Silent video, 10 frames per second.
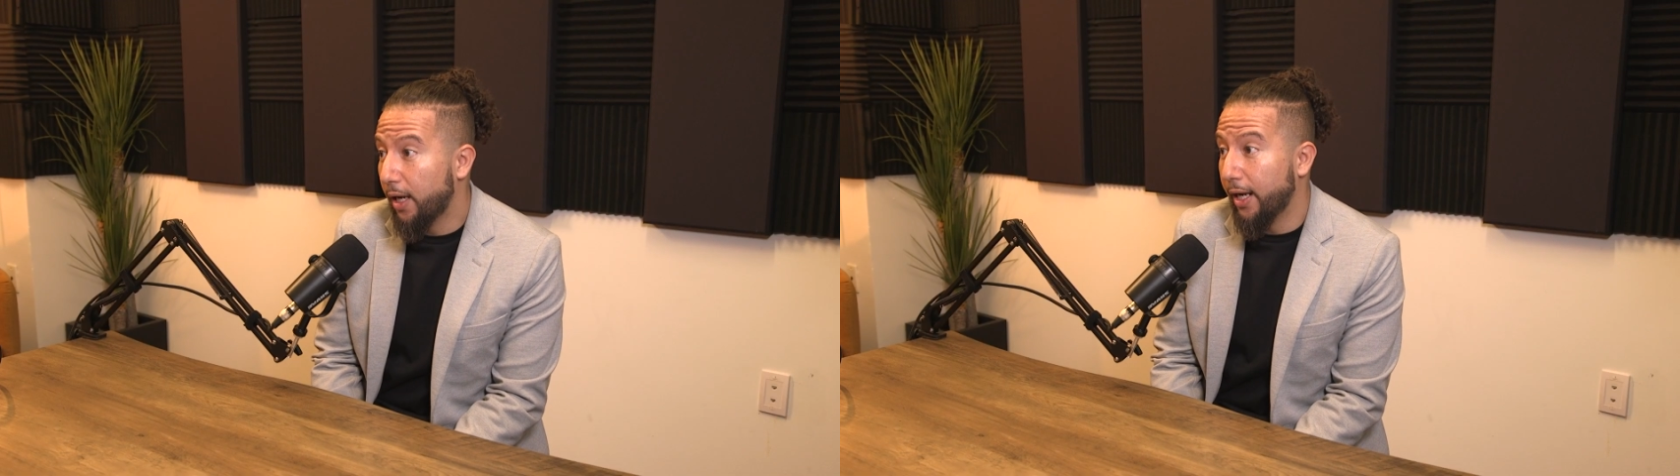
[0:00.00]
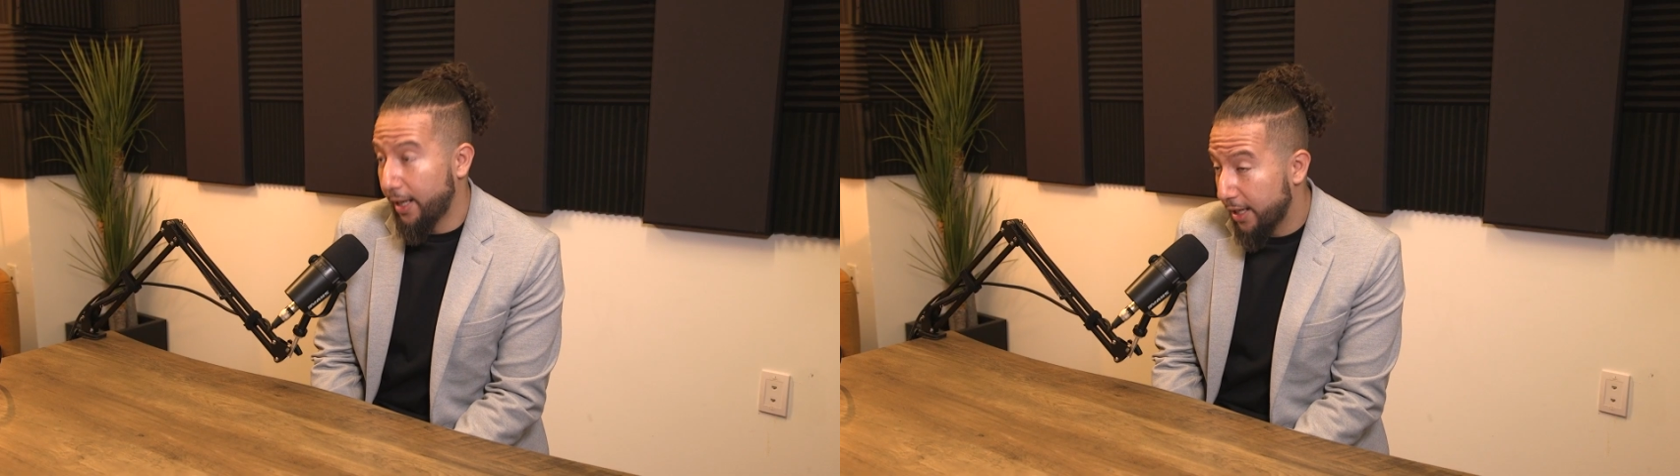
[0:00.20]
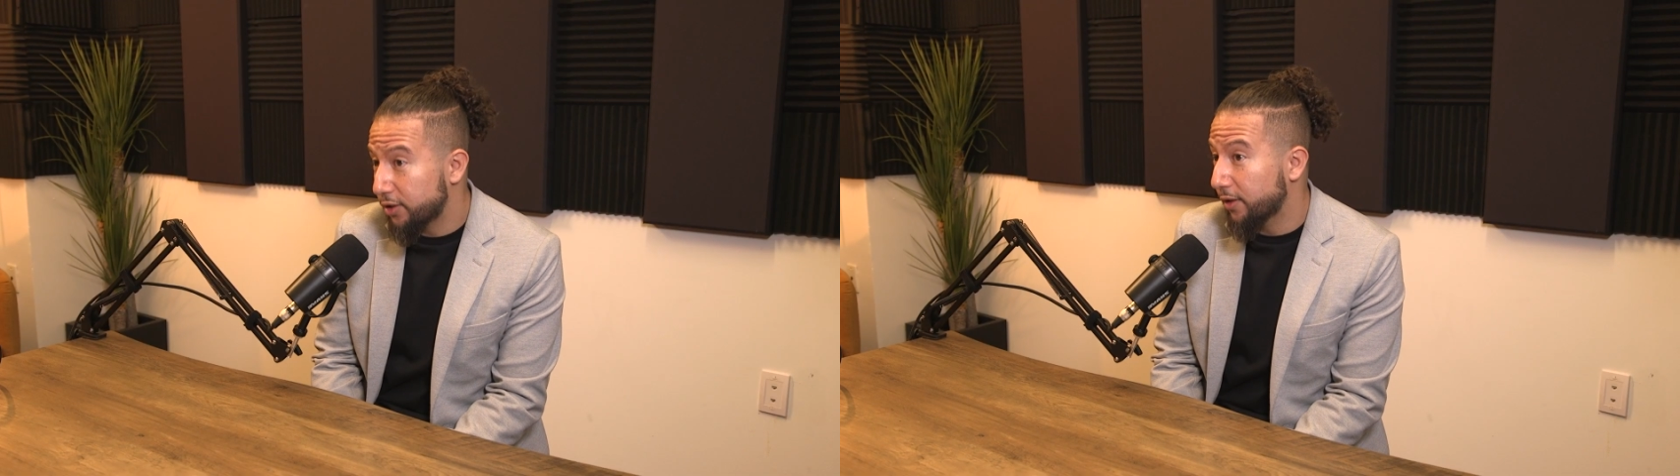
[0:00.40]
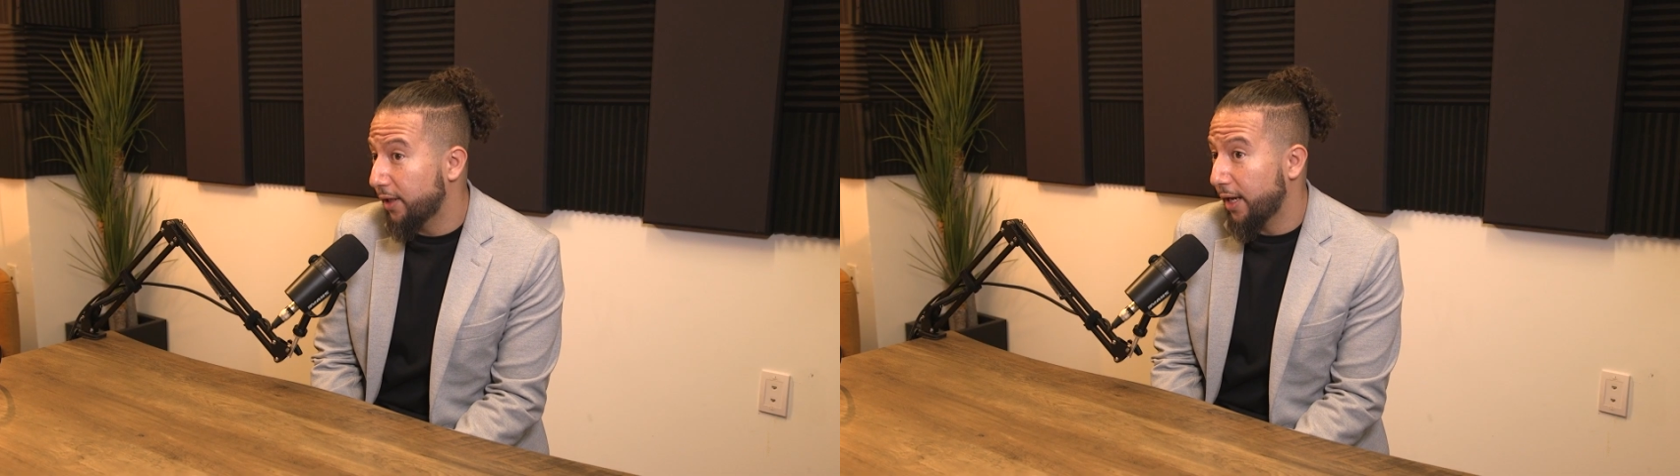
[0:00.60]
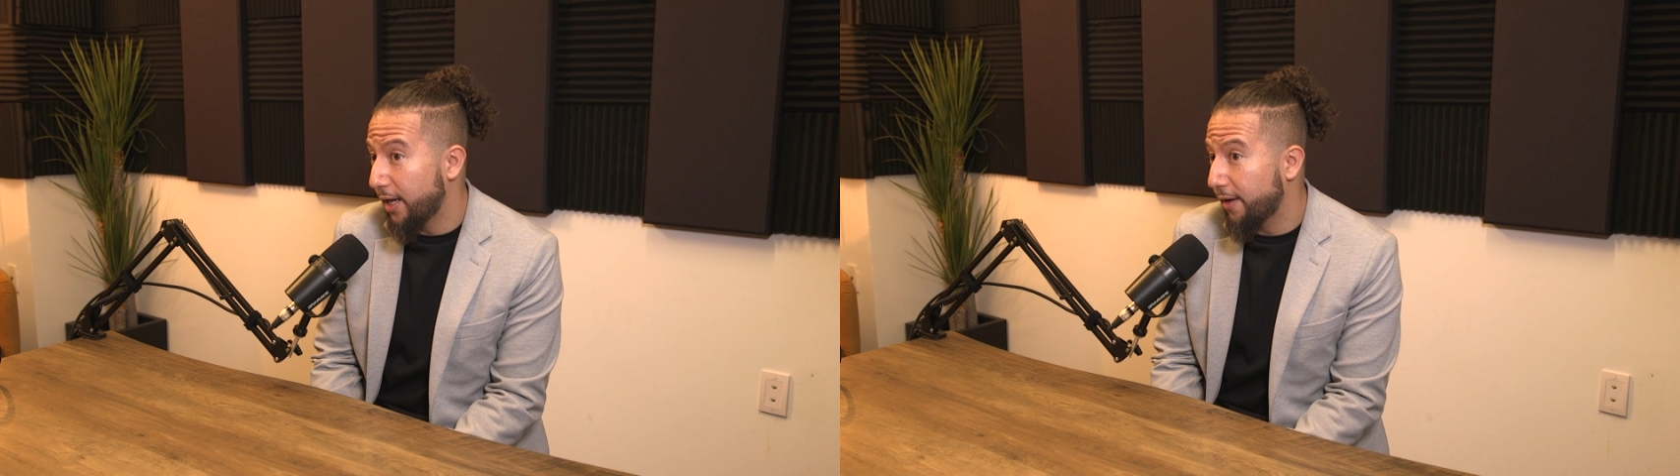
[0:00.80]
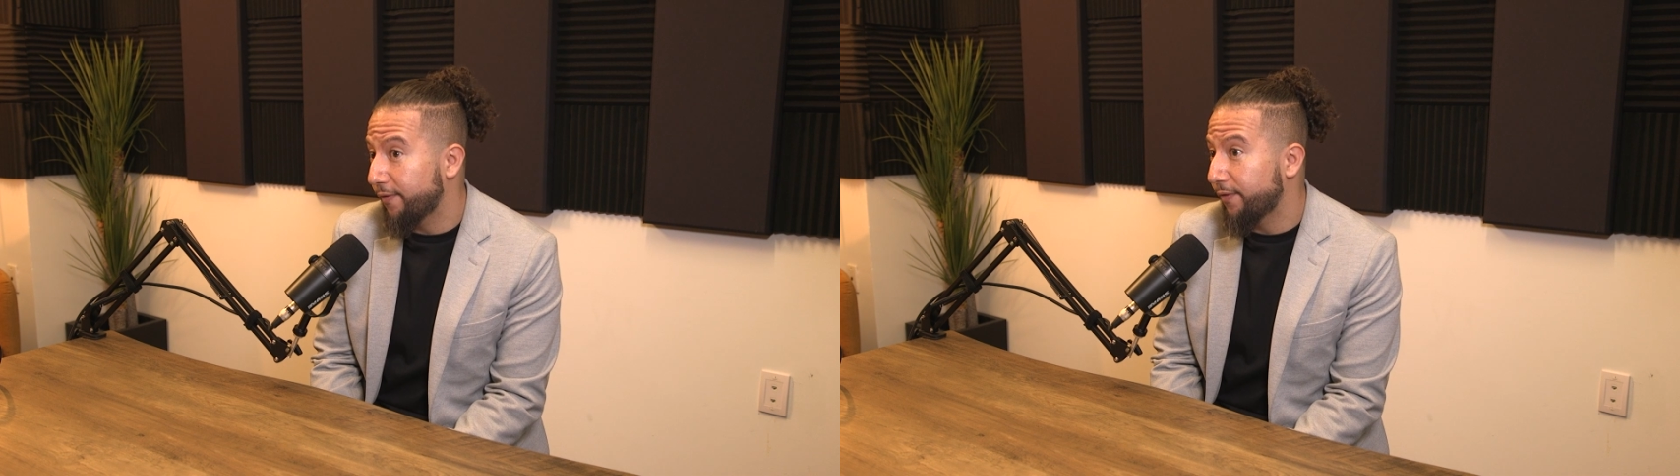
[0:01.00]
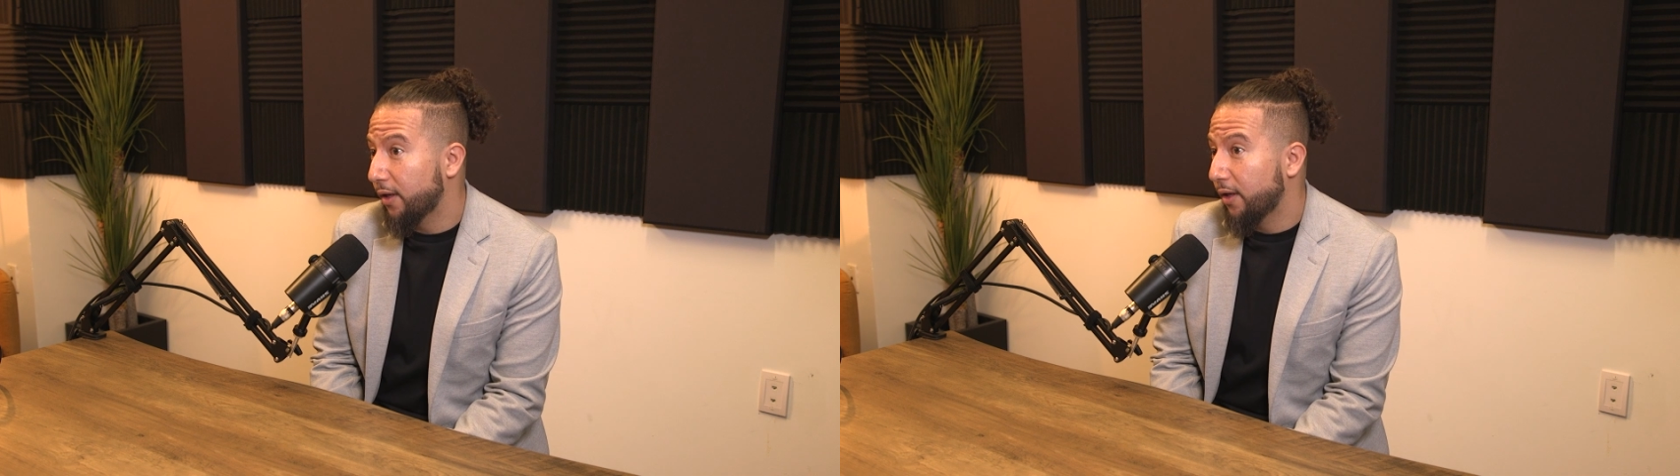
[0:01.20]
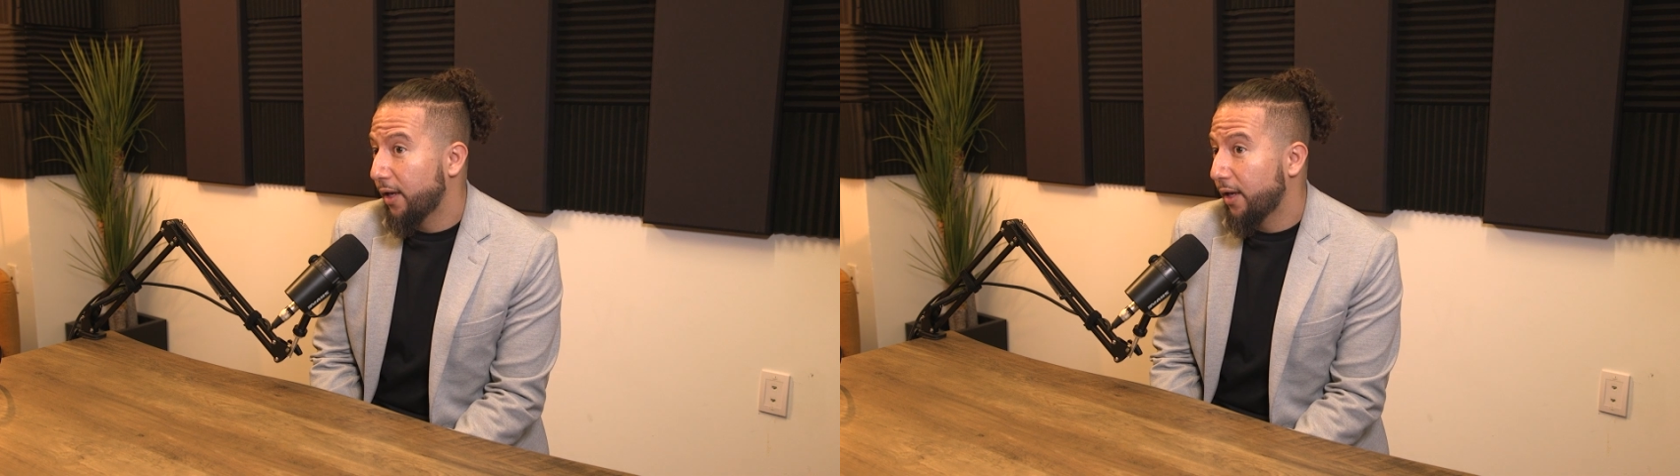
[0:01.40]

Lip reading: actually have